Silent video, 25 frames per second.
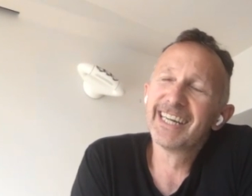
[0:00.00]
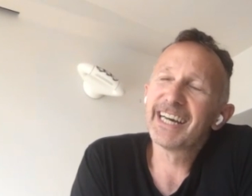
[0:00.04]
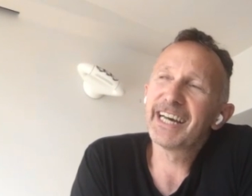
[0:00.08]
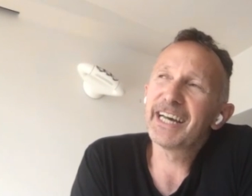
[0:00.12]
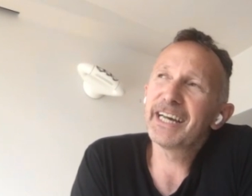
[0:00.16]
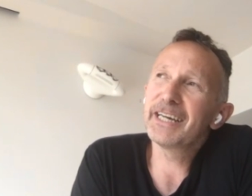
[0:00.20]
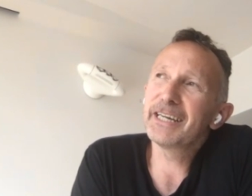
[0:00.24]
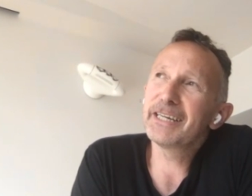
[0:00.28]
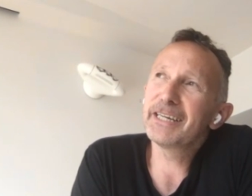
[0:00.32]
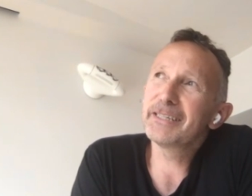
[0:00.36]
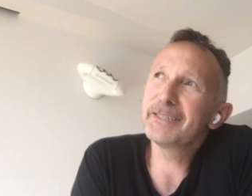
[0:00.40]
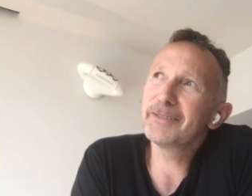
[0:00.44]

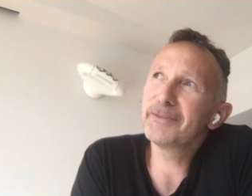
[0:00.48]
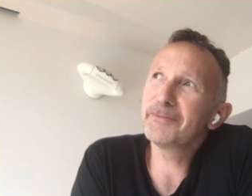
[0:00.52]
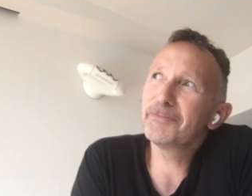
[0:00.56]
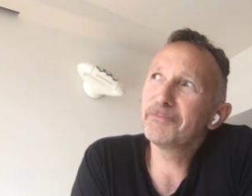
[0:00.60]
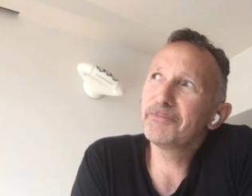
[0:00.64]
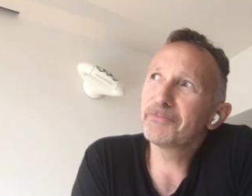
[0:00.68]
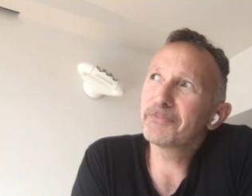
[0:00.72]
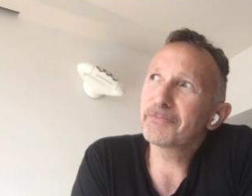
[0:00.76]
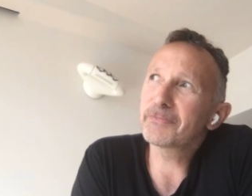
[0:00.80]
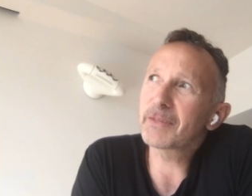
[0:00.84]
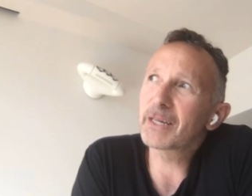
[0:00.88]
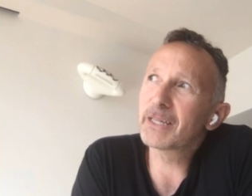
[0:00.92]

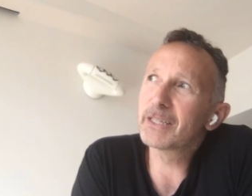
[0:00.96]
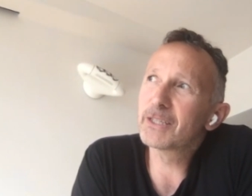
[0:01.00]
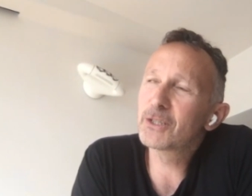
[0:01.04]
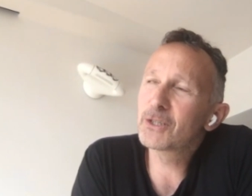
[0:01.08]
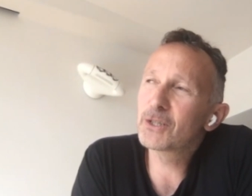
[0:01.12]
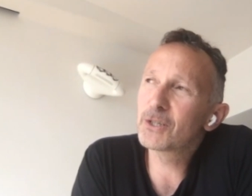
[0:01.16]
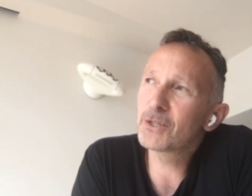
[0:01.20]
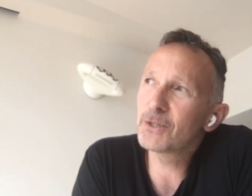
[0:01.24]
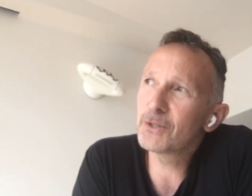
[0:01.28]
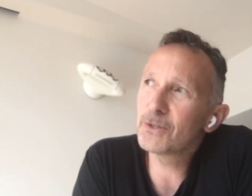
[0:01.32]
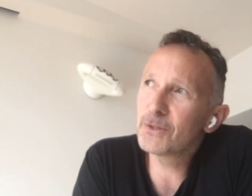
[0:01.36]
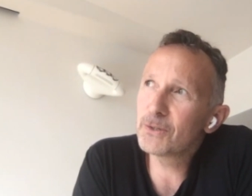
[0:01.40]
um,
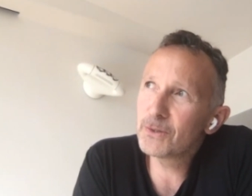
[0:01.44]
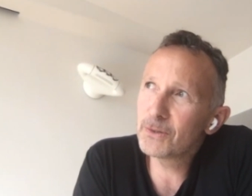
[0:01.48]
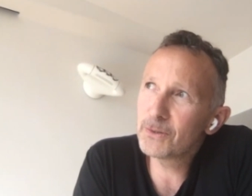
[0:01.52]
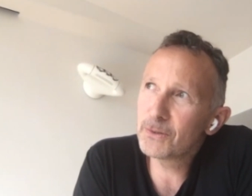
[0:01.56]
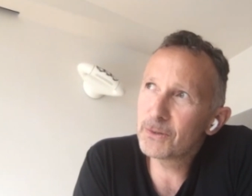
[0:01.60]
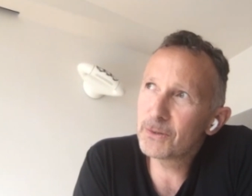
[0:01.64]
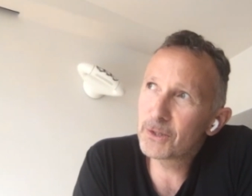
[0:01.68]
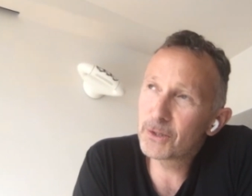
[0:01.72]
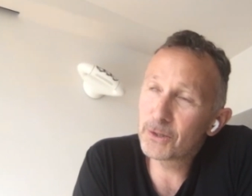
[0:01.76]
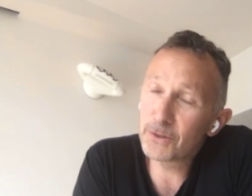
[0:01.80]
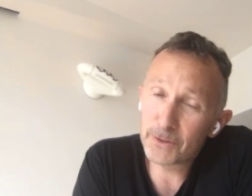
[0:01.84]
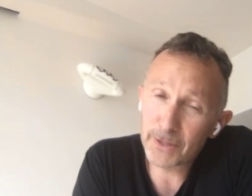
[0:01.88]
to
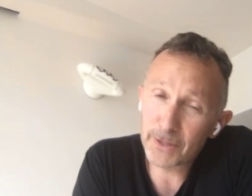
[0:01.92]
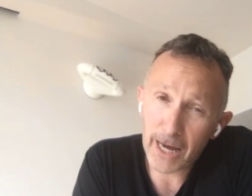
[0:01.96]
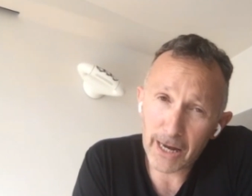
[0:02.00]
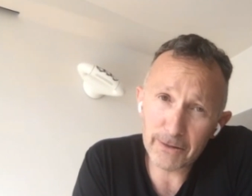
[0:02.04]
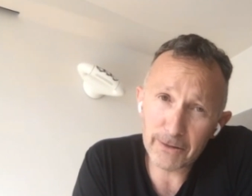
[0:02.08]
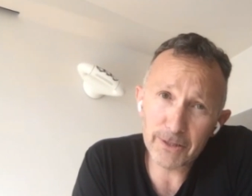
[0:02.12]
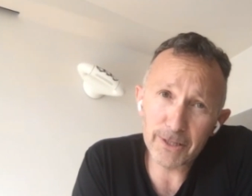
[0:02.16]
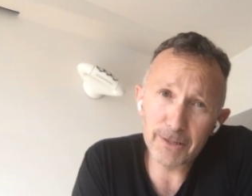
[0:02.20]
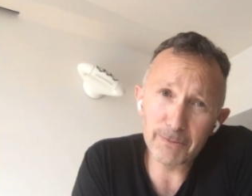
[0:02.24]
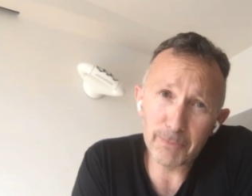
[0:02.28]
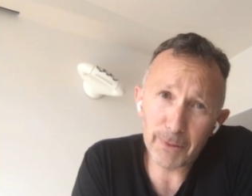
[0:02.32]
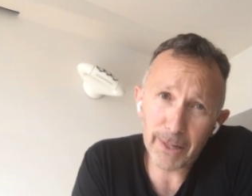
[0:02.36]

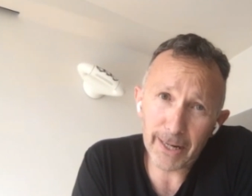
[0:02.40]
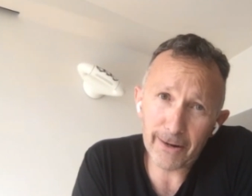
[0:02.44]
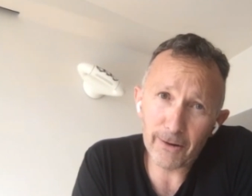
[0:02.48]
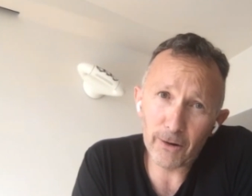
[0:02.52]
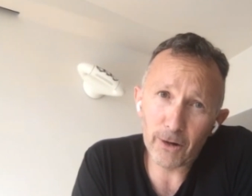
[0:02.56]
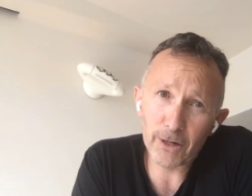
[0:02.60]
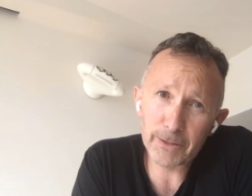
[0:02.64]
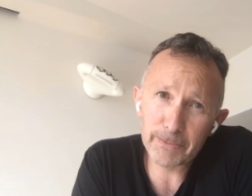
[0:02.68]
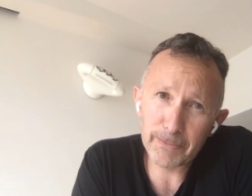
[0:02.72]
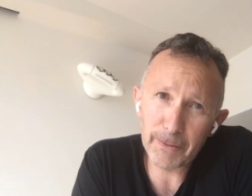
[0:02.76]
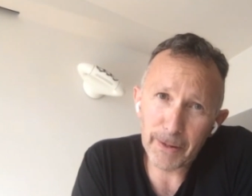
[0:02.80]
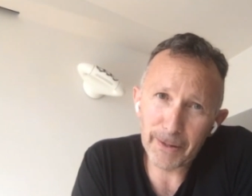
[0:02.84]
2,000 brake
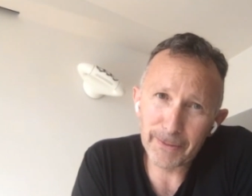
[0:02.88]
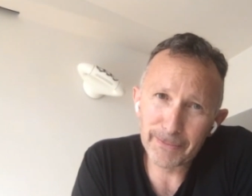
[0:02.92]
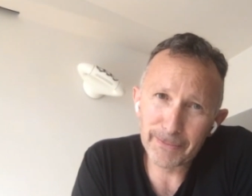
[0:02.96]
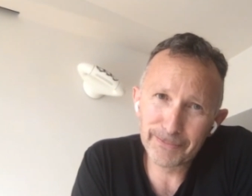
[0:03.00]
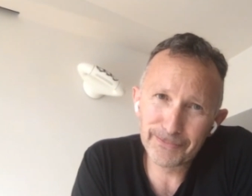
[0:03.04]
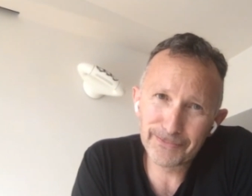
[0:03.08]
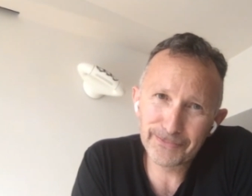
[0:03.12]
horsepower.